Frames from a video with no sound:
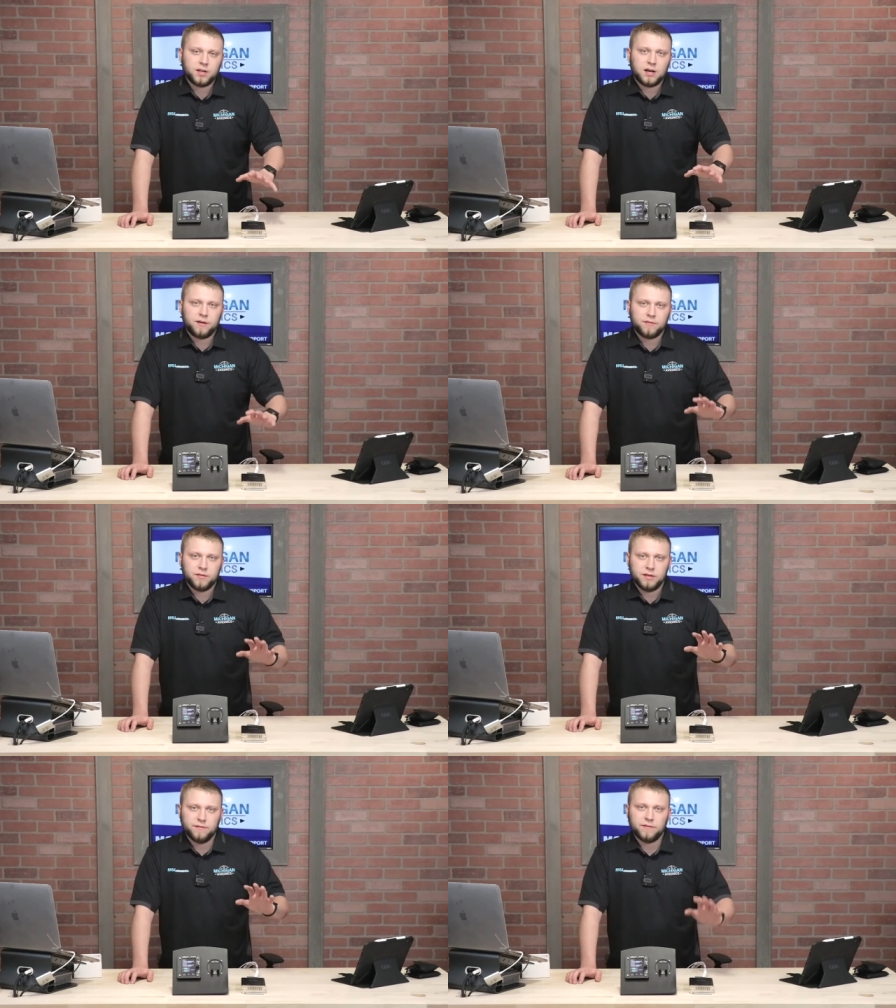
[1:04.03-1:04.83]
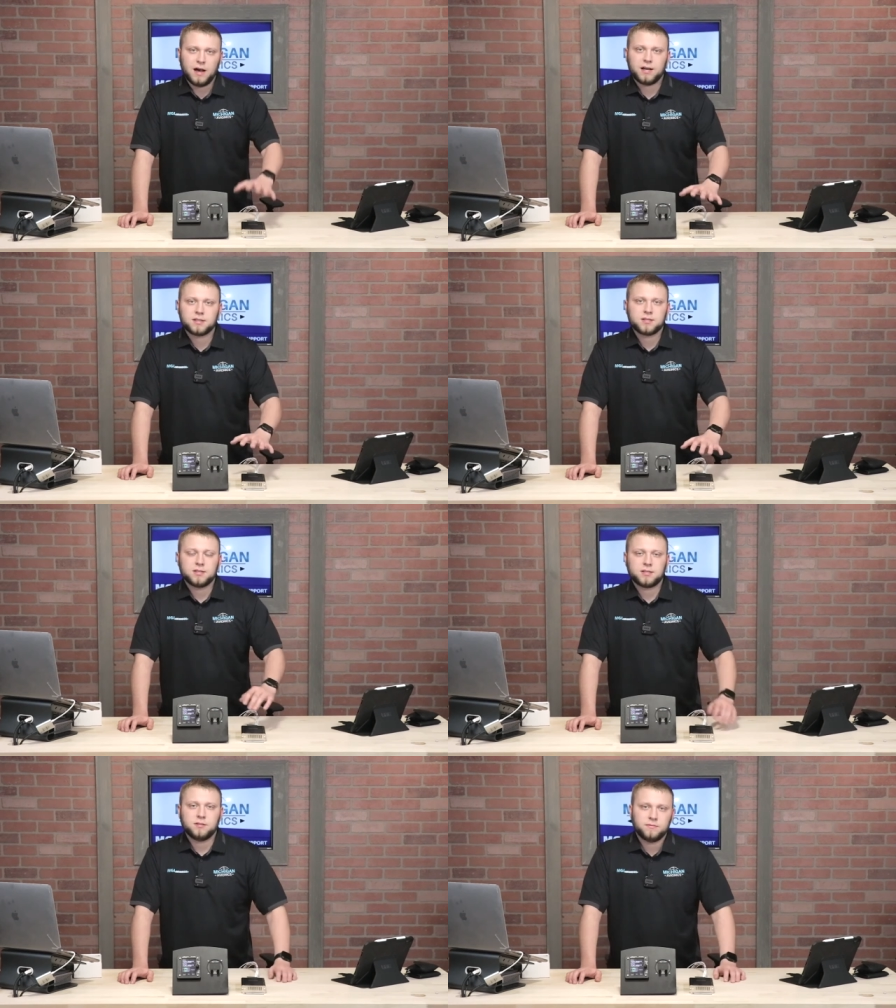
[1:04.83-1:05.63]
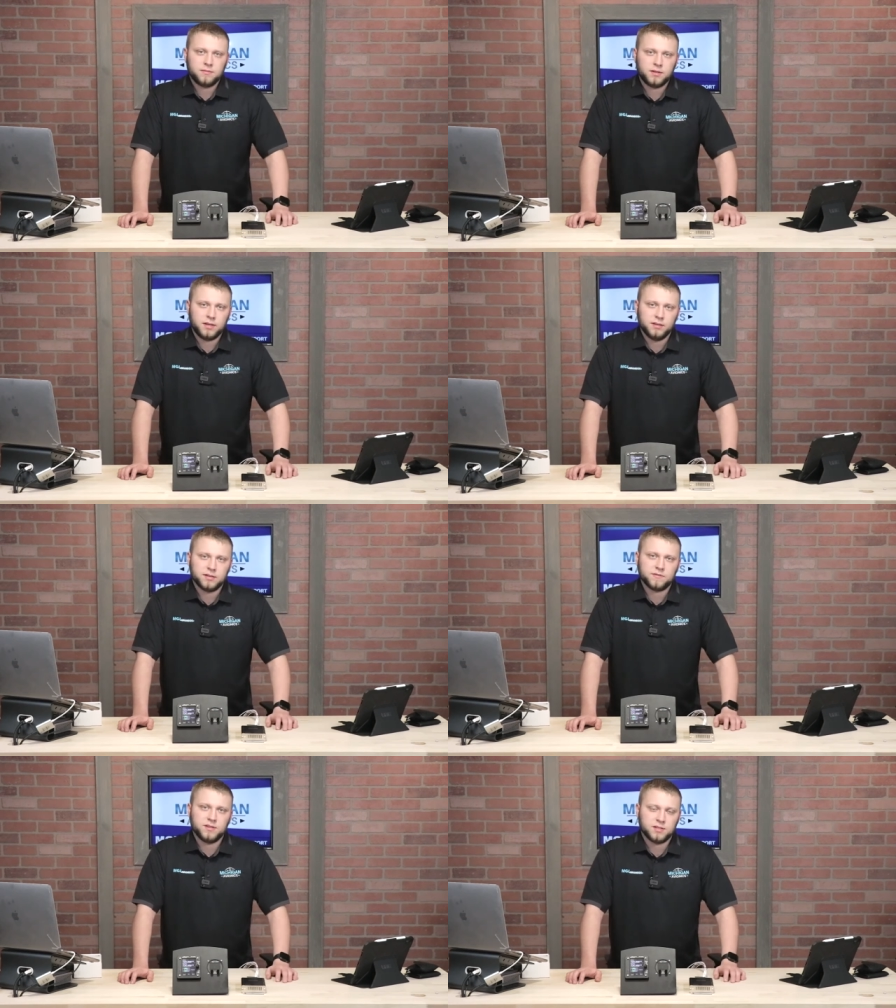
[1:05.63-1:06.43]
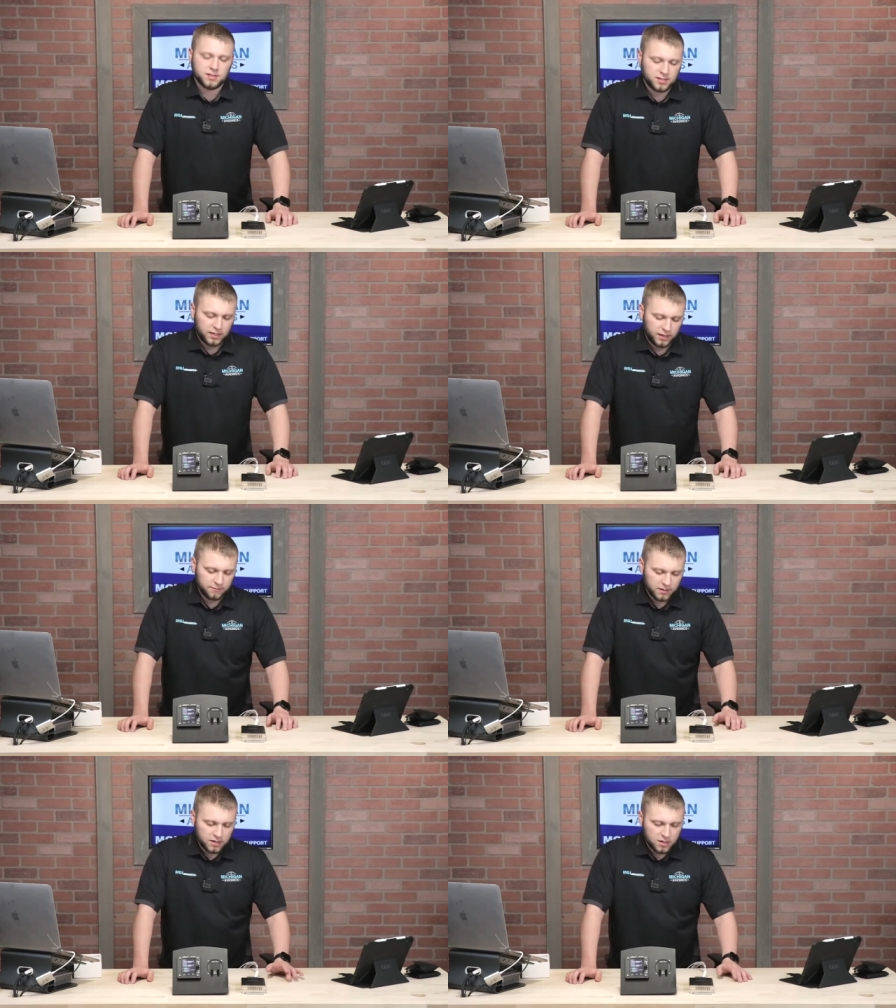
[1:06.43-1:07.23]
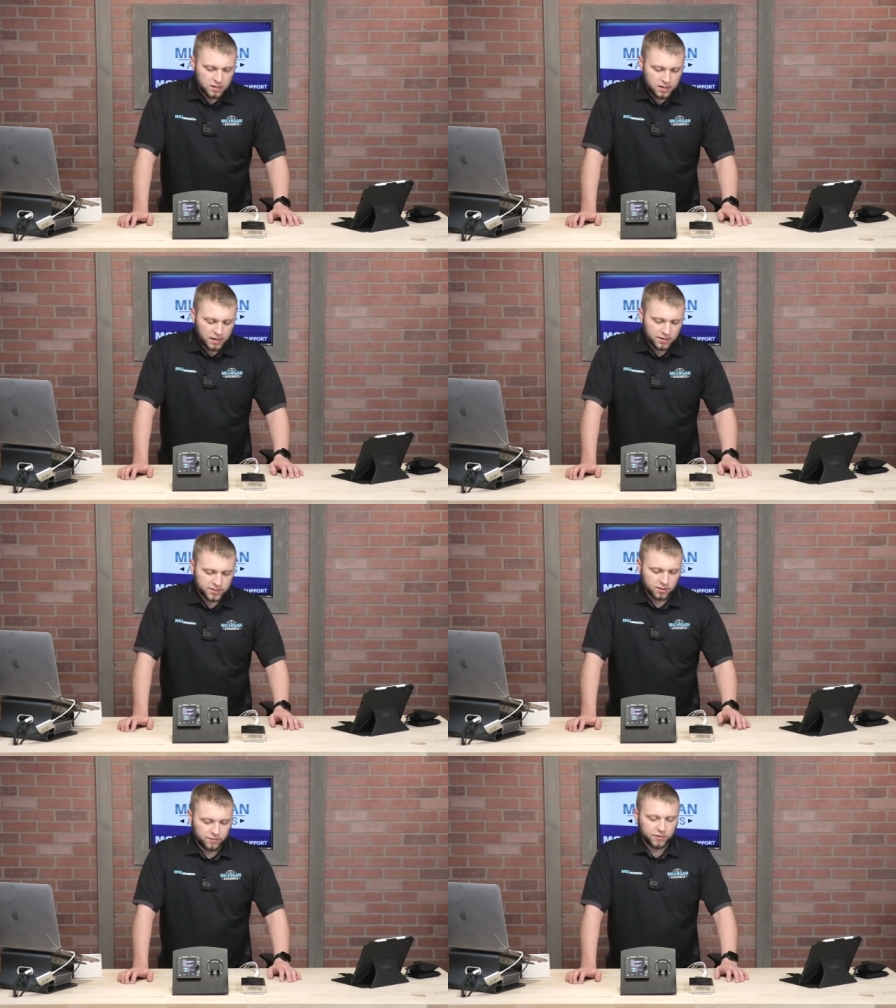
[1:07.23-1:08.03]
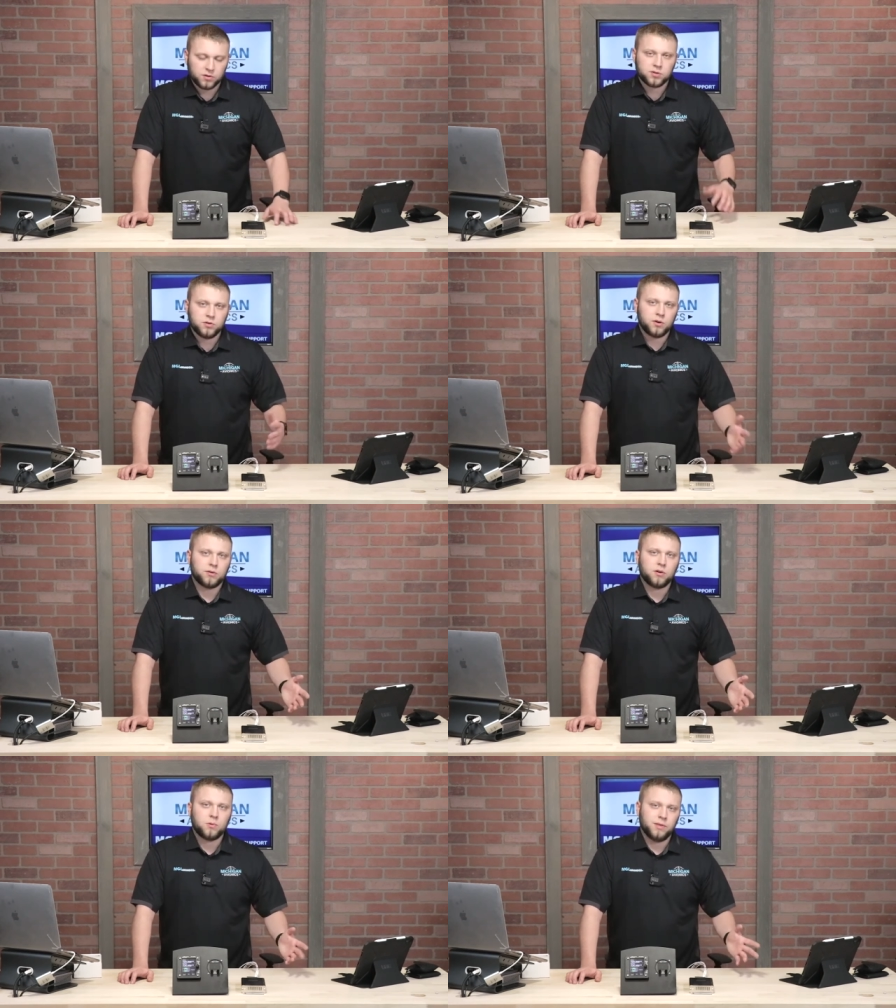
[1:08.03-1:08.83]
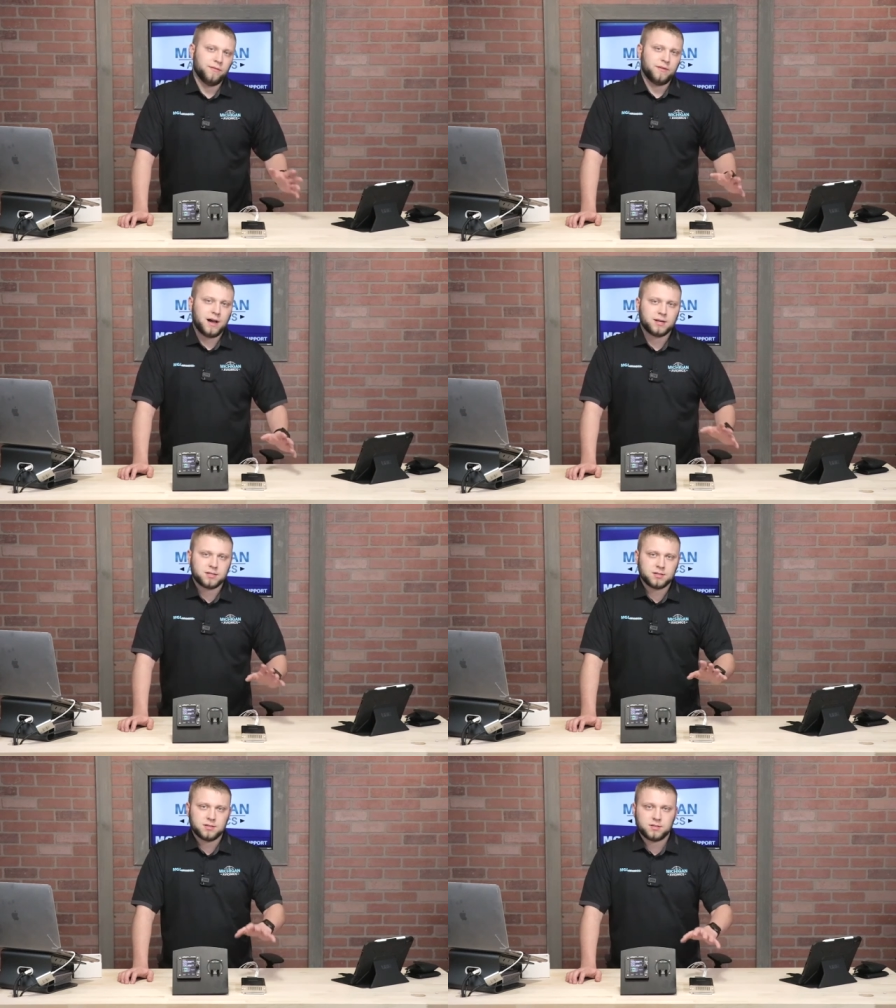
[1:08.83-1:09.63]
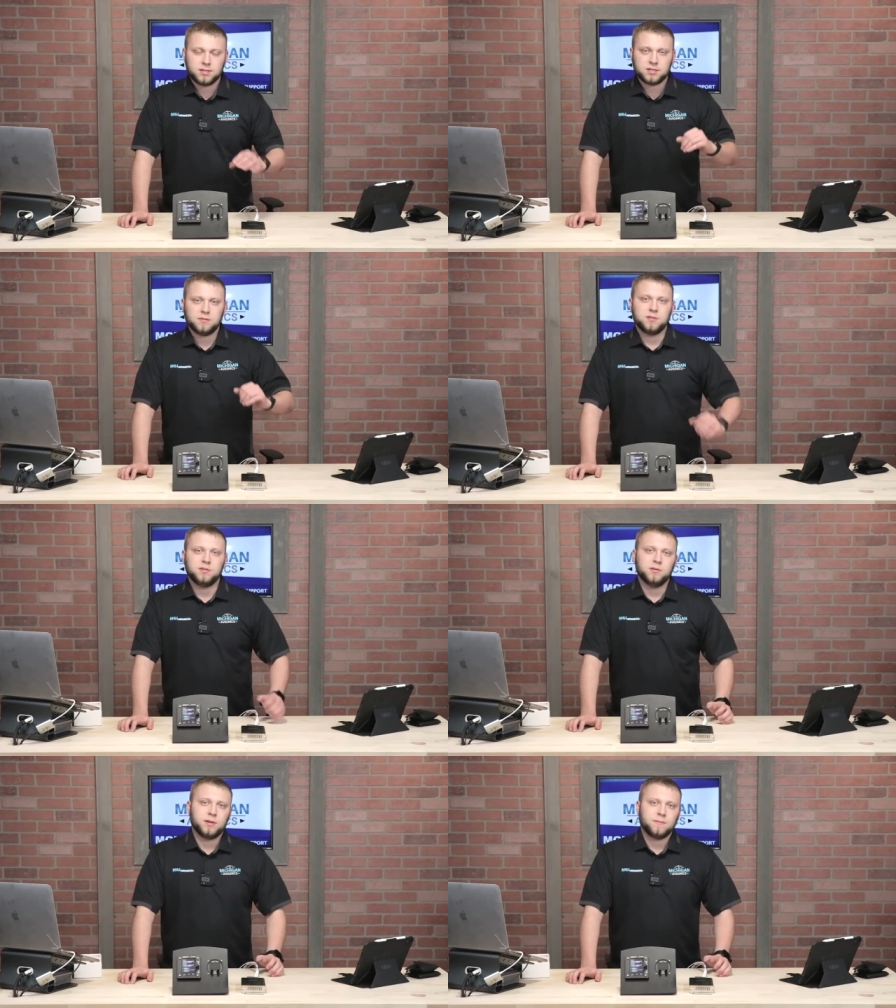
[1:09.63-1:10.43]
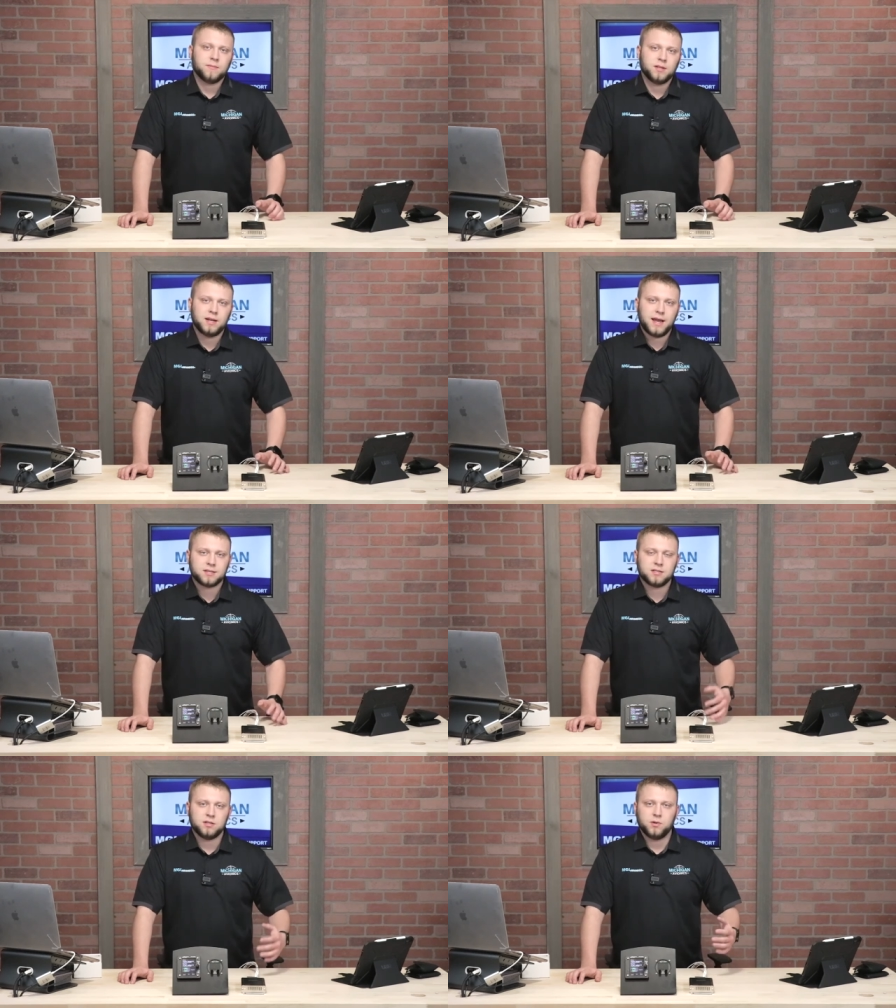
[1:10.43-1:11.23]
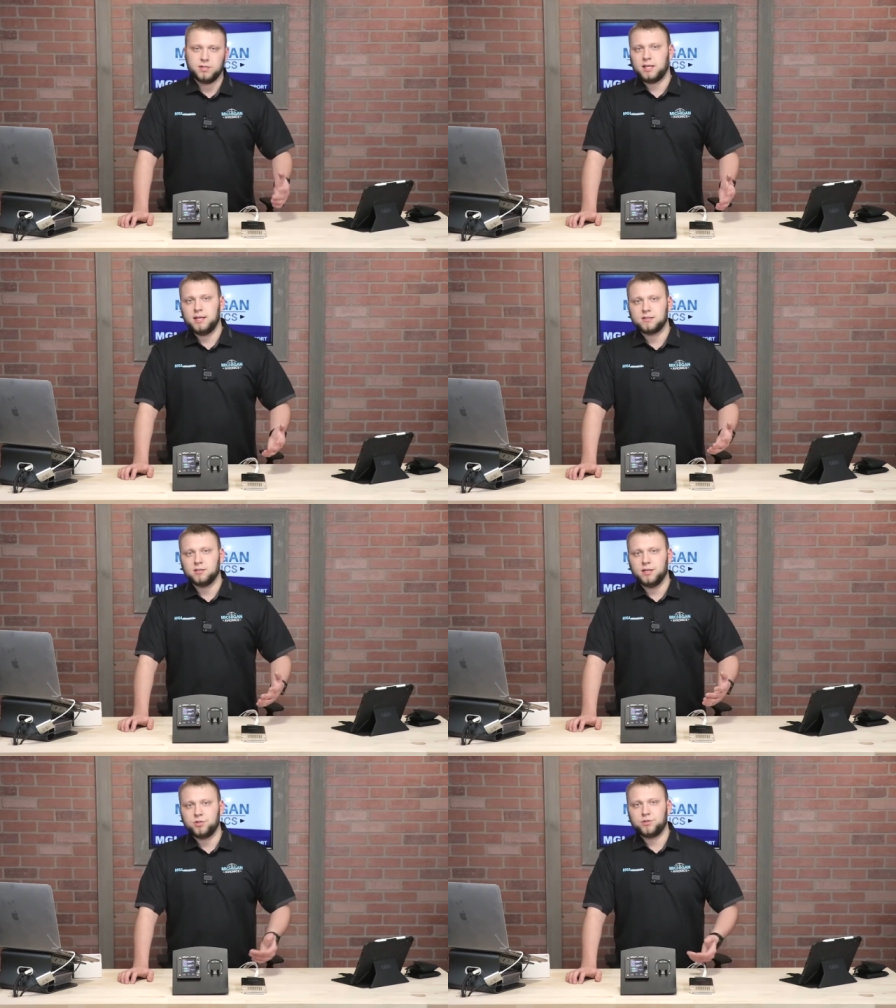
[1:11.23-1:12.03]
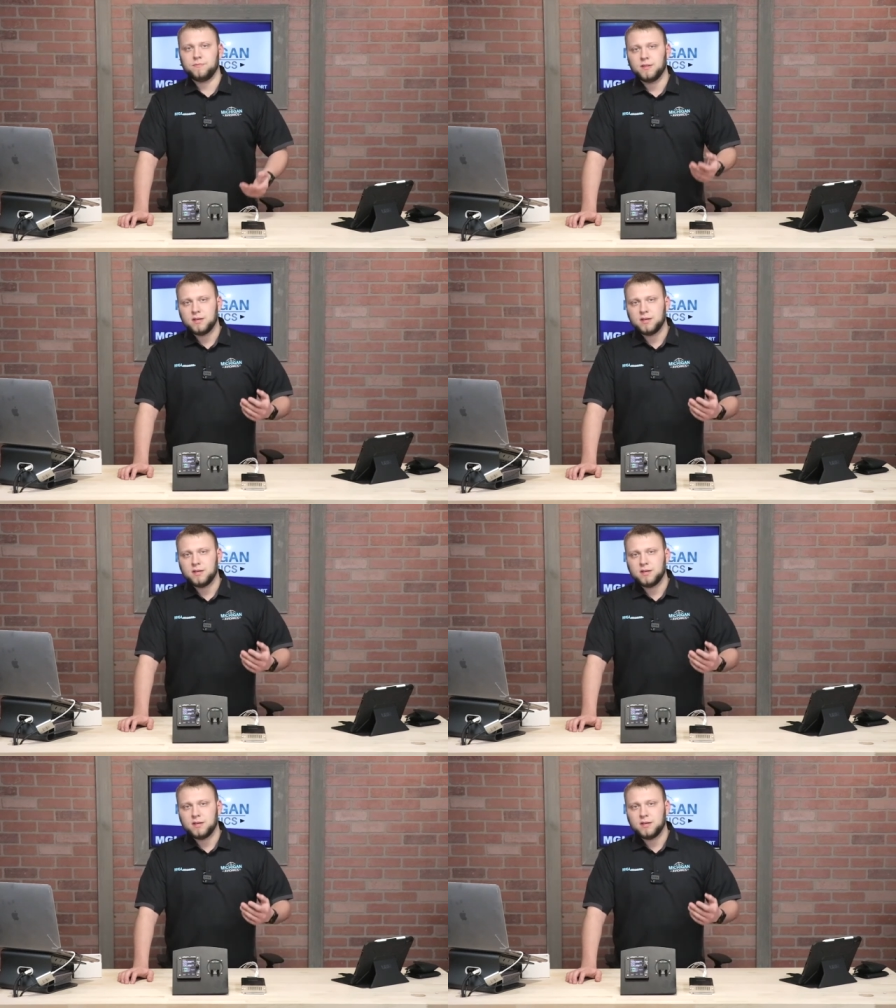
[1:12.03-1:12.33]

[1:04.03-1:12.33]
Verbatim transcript: off the Vox system in this V16. Uh, so for those who don't know what the Vox system is doing, it acts as a noise cancellation.